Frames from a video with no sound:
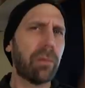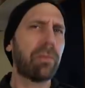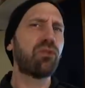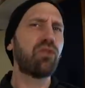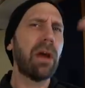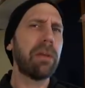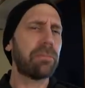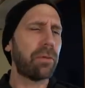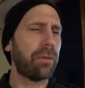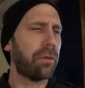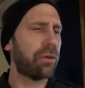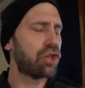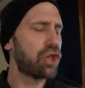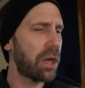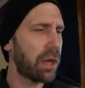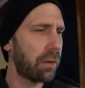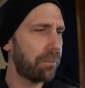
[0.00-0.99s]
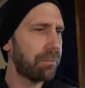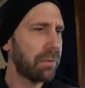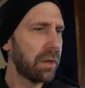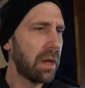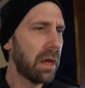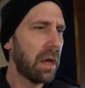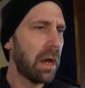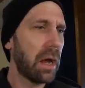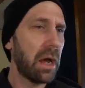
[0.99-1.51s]
subscribe to this channel.
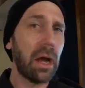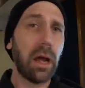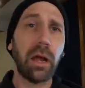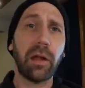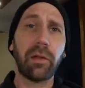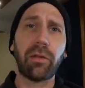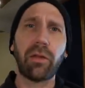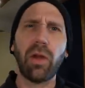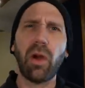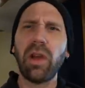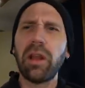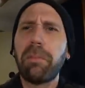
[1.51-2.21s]
So